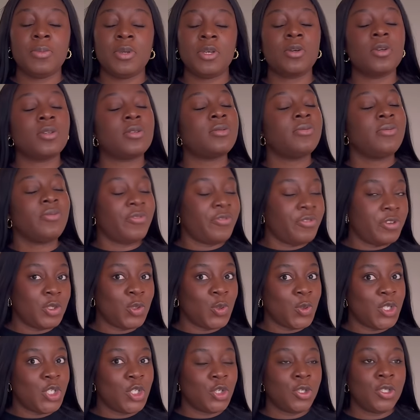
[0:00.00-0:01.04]
because free
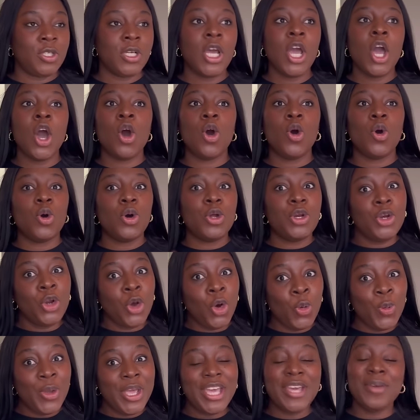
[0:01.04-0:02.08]
tuition, or
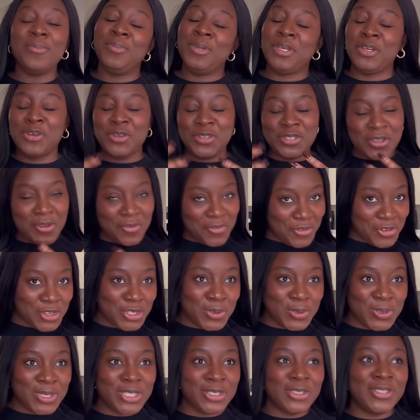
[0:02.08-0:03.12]
Norway because free
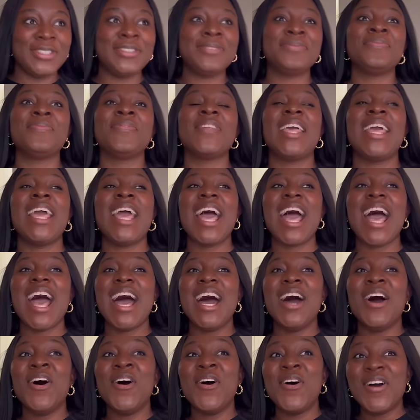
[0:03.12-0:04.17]
tuition,
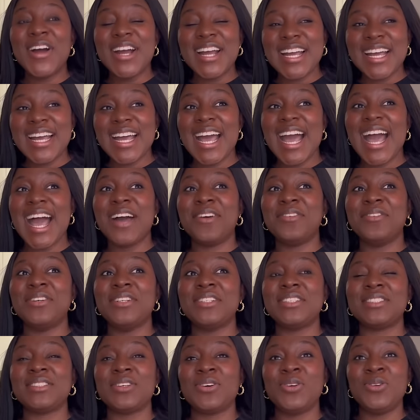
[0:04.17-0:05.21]
or I
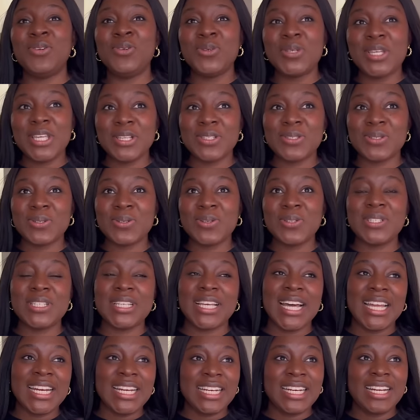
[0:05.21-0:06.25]
was looking to go to
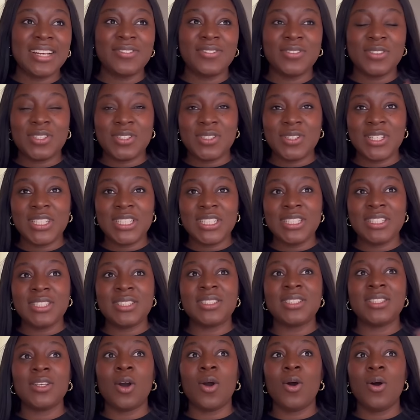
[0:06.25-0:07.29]
Canada for
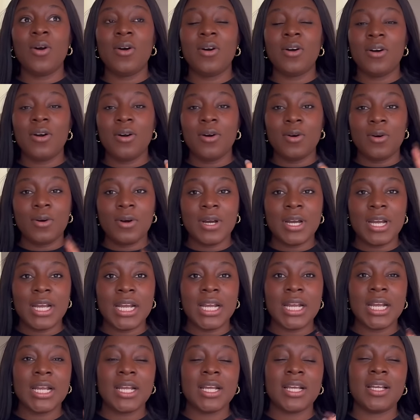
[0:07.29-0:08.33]
studies,
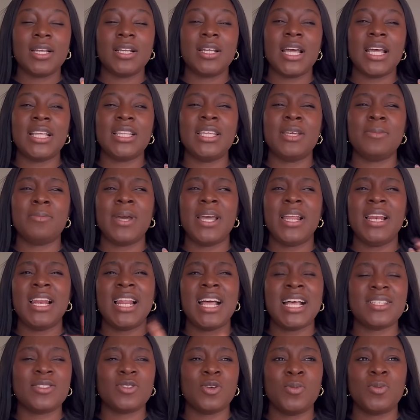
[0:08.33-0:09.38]
or I think my
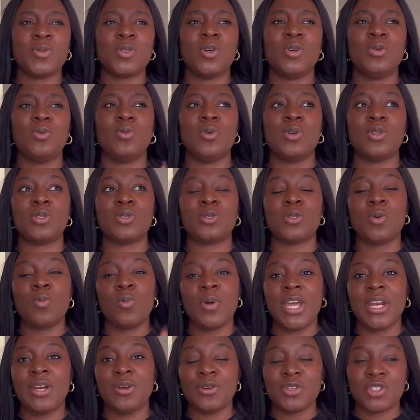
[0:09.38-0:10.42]
last option was
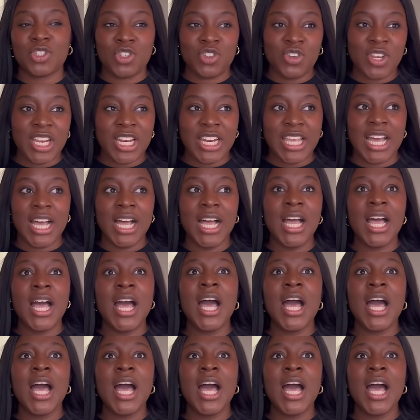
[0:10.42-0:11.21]
somewhere in Australia,